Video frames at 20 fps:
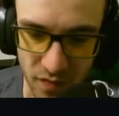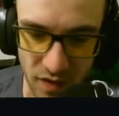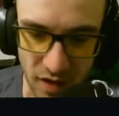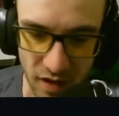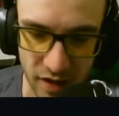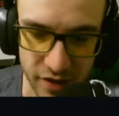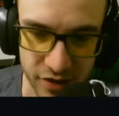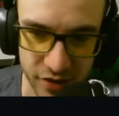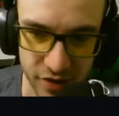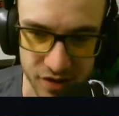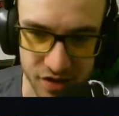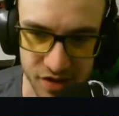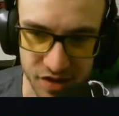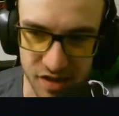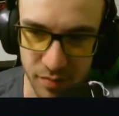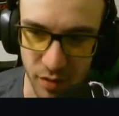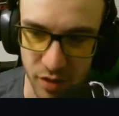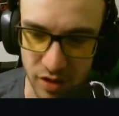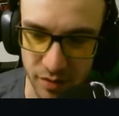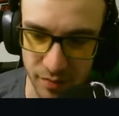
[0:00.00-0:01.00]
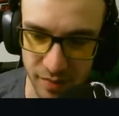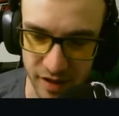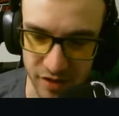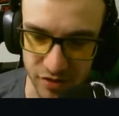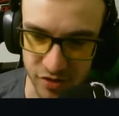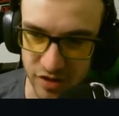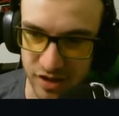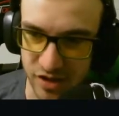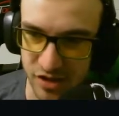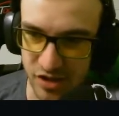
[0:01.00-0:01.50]
increases the bullet
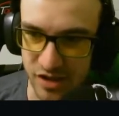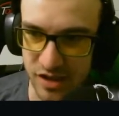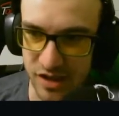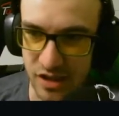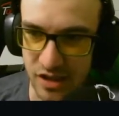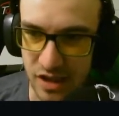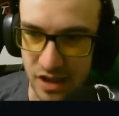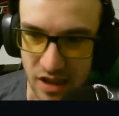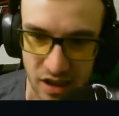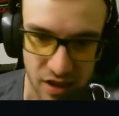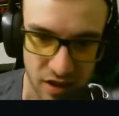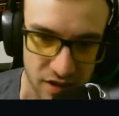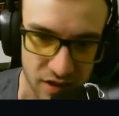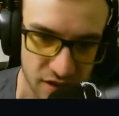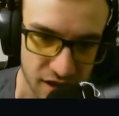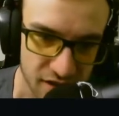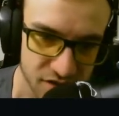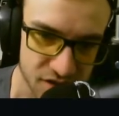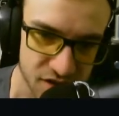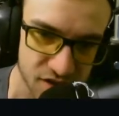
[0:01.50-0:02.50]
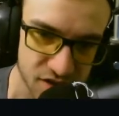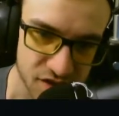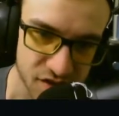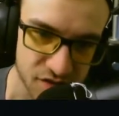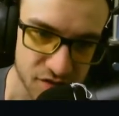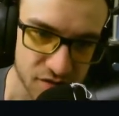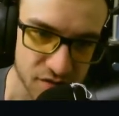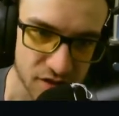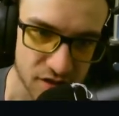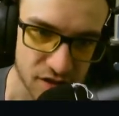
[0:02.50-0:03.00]
penetration. Allows this
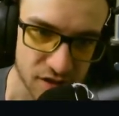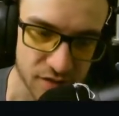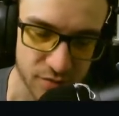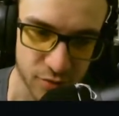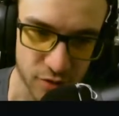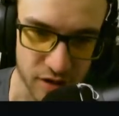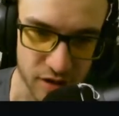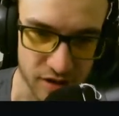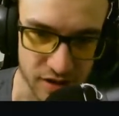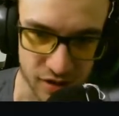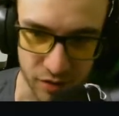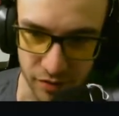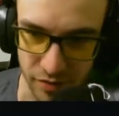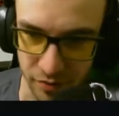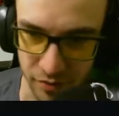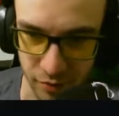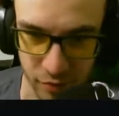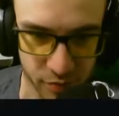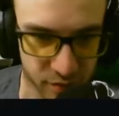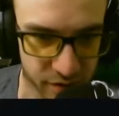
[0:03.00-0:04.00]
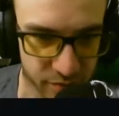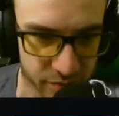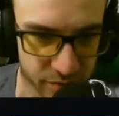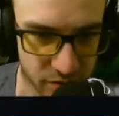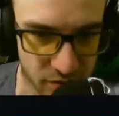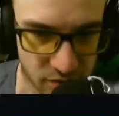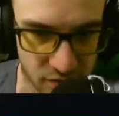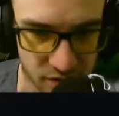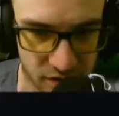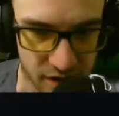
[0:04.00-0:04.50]
to go through
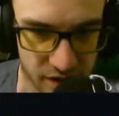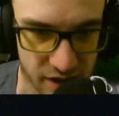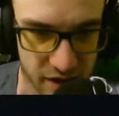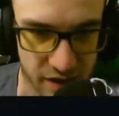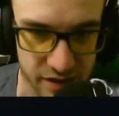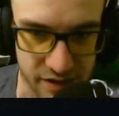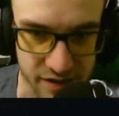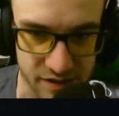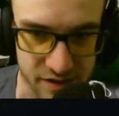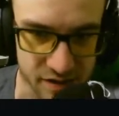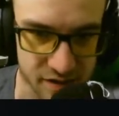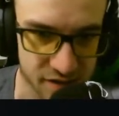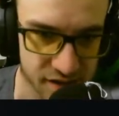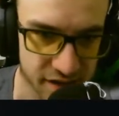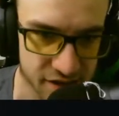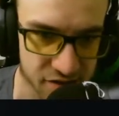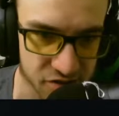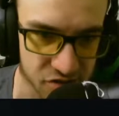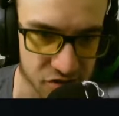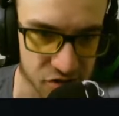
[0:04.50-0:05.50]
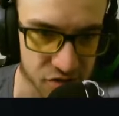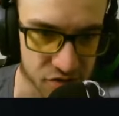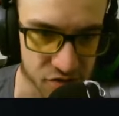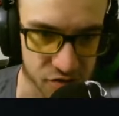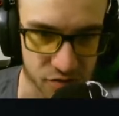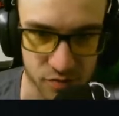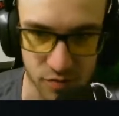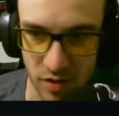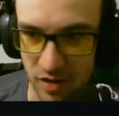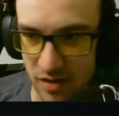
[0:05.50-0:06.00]
people, because it doesn't actually shoot through
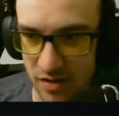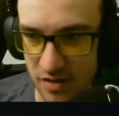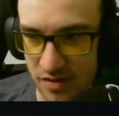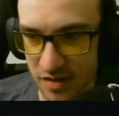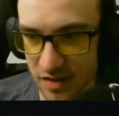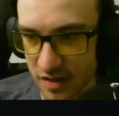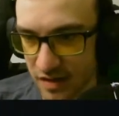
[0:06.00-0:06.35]
walls.